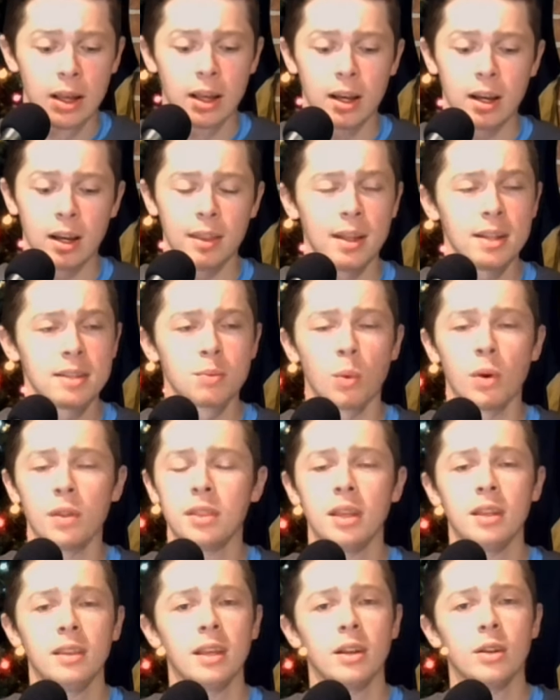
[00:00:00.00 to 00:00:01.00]
That's one
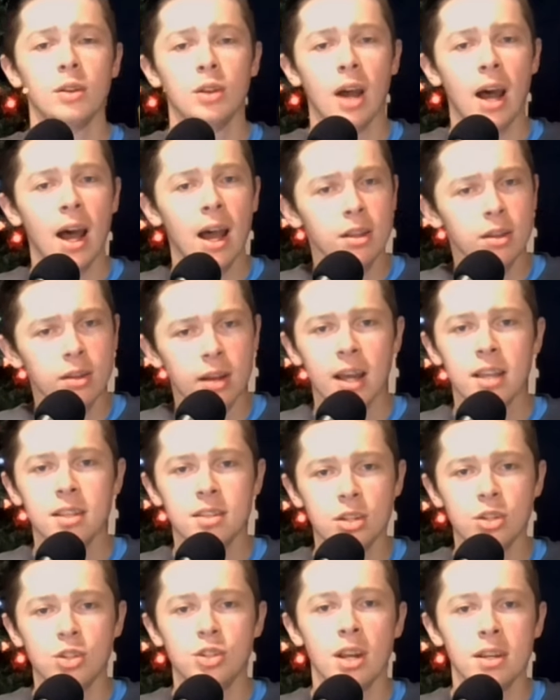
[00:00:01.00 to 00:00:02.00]
thing that I
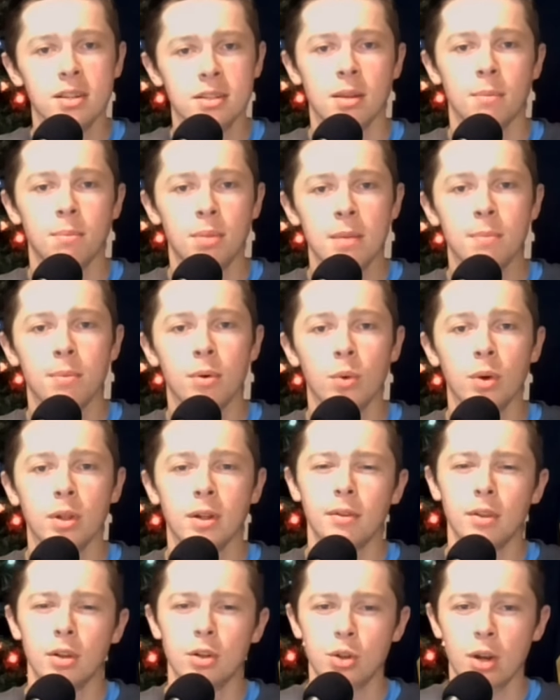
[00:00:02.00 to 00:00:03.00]
suggest to people
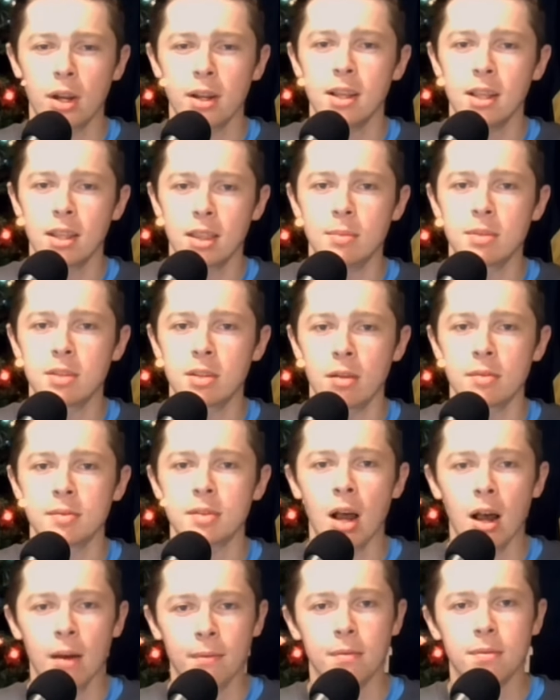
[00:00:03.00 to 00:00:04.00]
whenever they're trying to get themselves
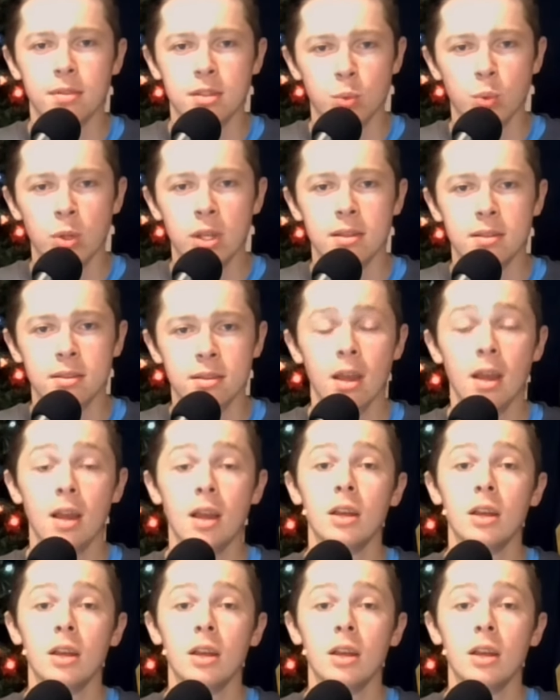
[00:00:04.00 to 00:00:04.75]
off of sweets.